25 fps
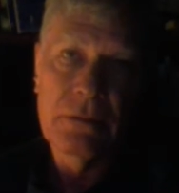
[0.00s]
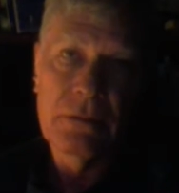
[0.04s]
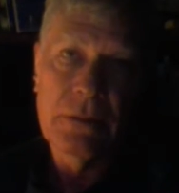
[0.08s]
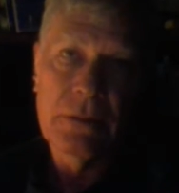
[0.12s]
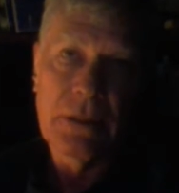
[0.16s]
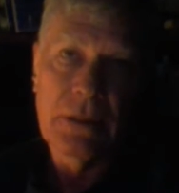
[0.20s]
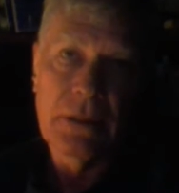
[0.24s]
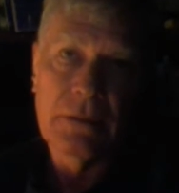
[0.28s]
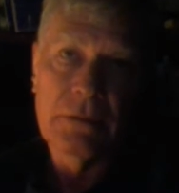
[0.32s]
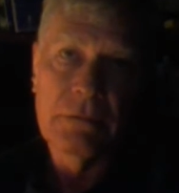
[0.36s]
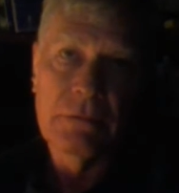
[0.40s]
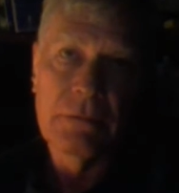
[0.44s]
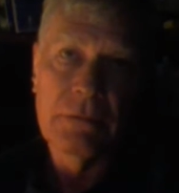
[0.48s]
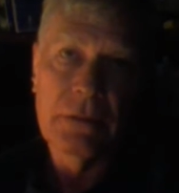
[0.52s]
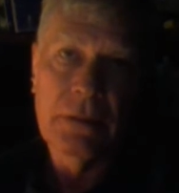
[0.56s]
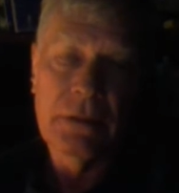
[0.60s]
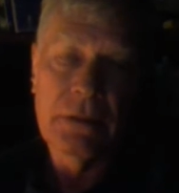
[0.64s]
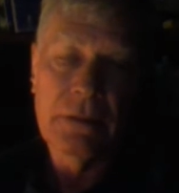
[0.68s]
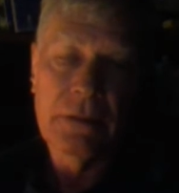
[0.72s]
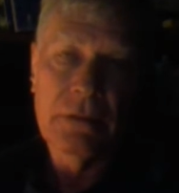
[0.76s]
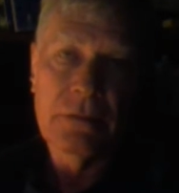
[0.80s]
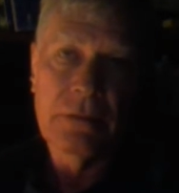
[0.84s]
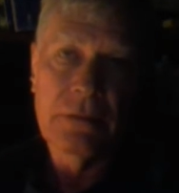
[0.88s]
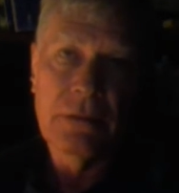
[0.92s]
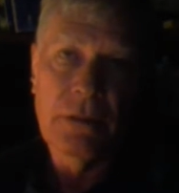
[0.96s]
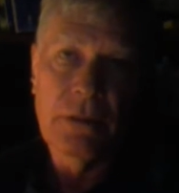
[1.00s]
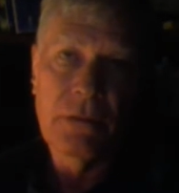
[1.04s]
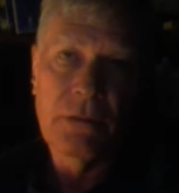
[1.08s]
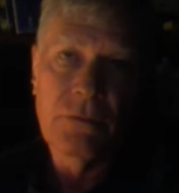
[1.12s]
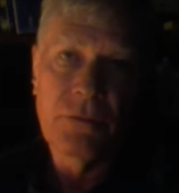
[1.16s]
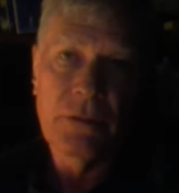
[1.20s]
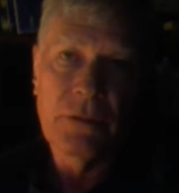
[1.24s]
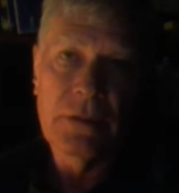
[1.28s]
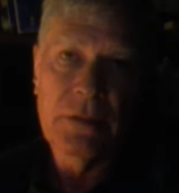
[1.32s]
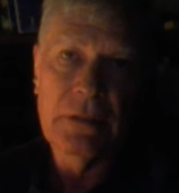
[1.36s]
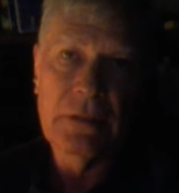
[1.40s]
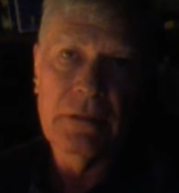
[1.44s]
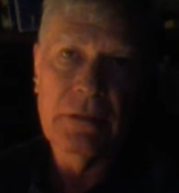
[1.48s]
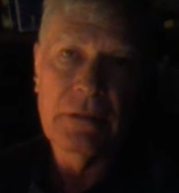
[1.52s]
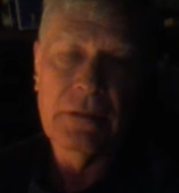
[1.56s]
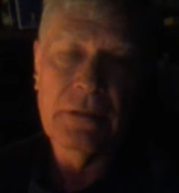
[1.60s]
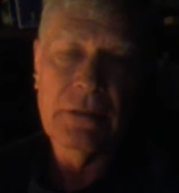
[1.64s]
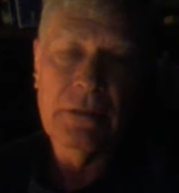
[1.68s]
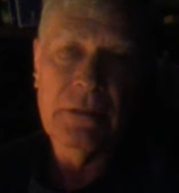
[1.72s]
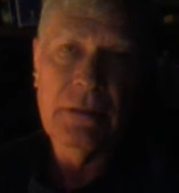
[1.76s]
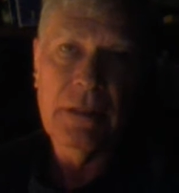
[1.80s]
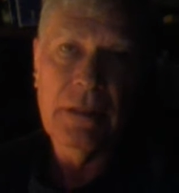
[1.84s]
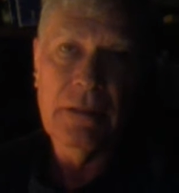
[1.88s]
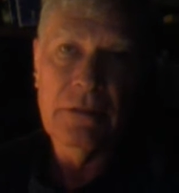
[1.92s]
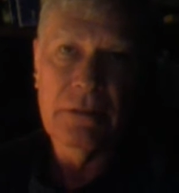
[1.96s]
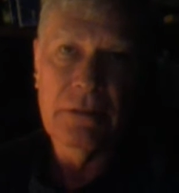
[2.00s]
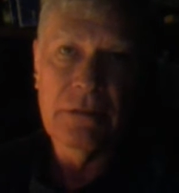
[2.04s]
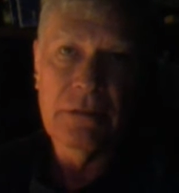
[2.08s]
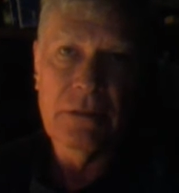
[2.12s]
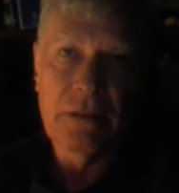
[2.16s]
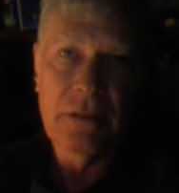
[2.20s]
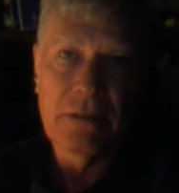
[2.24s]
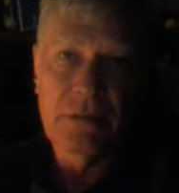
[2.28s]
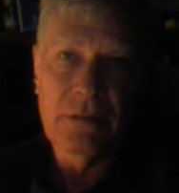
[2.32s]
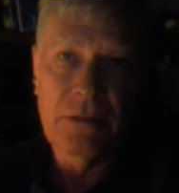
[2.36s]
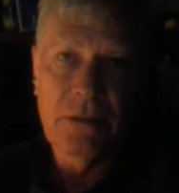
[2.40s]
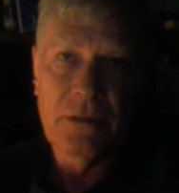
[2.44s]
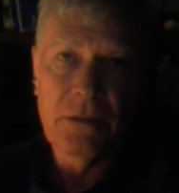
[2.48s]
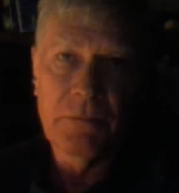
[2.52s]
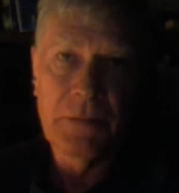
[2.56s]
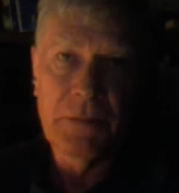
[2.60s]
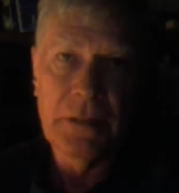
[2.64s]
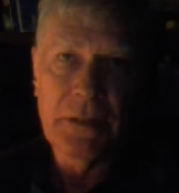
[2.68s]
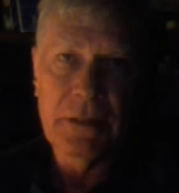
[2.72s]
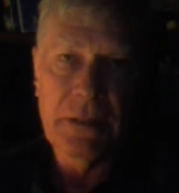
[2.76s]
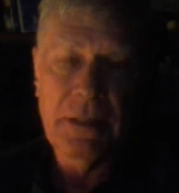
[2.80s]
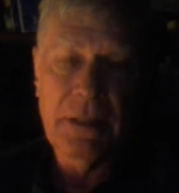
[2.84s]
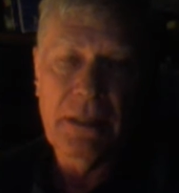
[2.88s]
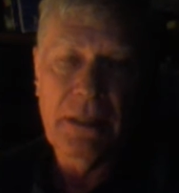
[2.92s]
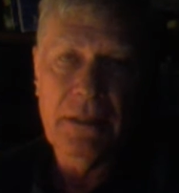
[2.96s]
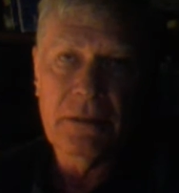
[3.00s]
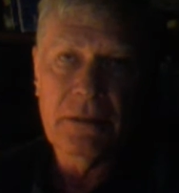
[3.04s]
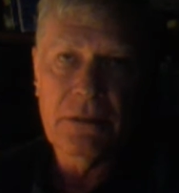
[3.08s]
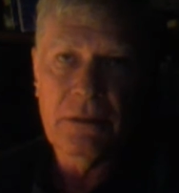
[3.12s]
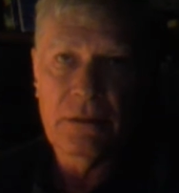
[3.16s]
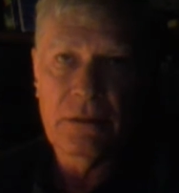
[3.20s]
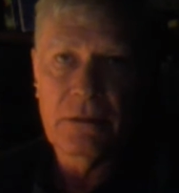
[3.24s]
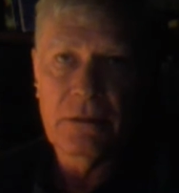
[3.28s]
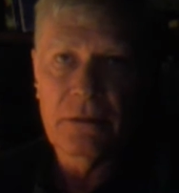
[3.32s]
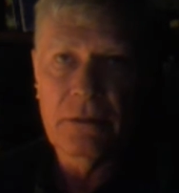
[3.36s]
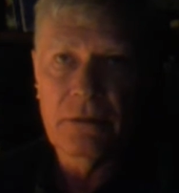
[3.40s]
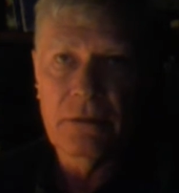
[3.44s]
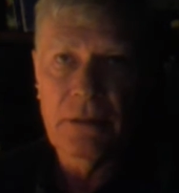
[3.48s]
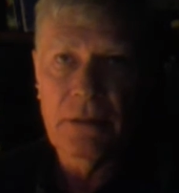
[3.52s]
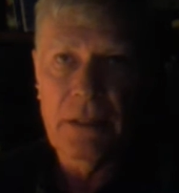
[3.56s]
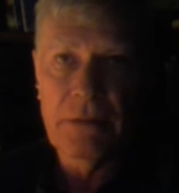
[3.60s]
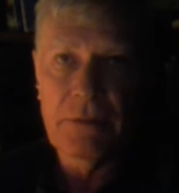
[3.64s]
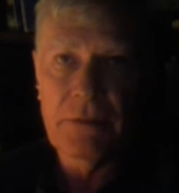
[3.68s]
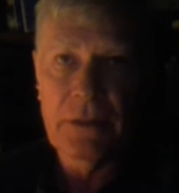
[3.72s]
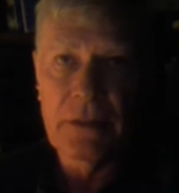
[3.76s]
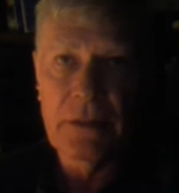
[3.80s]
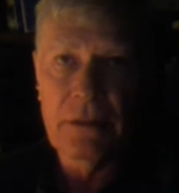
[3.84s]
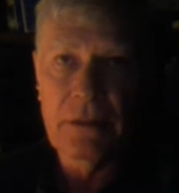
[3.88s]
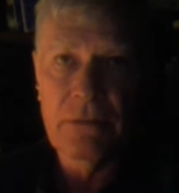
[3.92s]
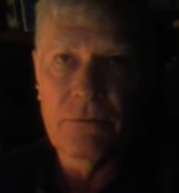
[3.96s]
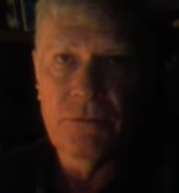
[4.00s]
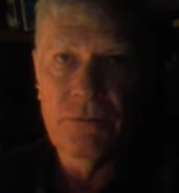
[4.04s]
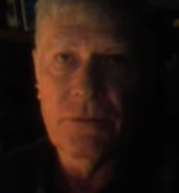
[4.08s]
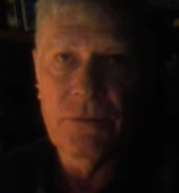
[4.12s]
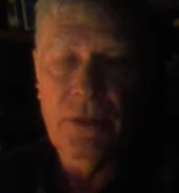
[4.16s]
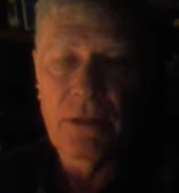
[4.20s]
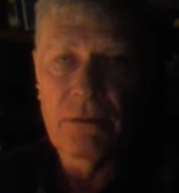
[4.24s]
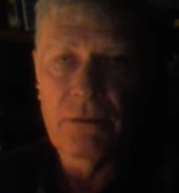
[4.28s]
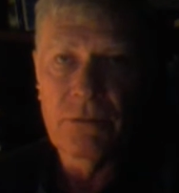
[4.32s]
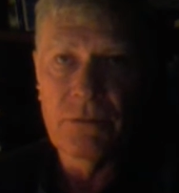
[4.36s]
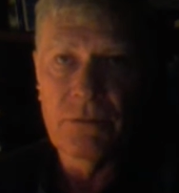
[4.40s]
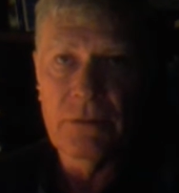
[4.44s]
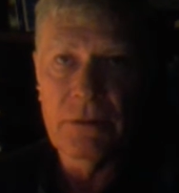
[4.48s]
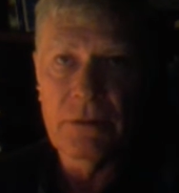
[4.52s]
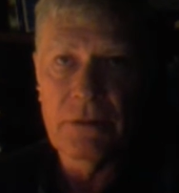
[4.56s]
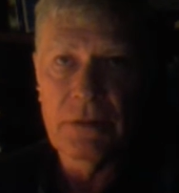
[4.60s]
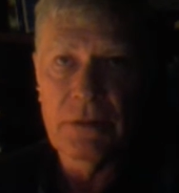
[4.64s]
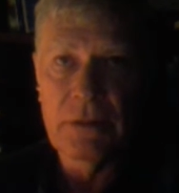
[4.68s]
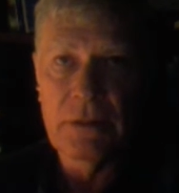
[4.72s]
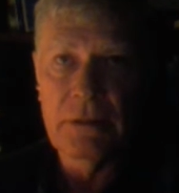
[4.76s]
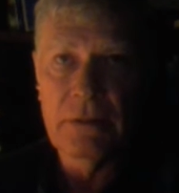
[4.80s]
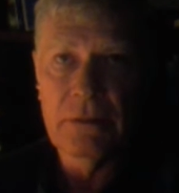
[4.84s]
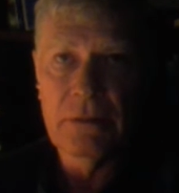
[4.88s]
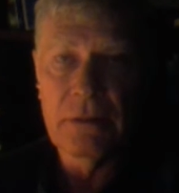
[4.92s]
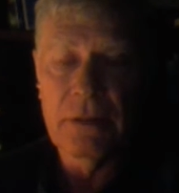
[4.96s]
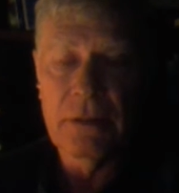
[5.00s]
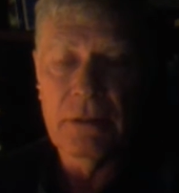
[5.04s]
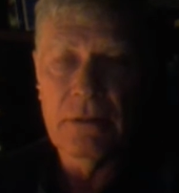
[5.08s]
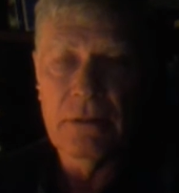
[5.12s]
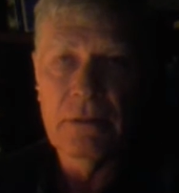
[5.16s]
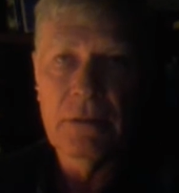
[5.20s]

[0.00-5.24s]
So hopefully that's going to be the case. So you don't have to get involved with these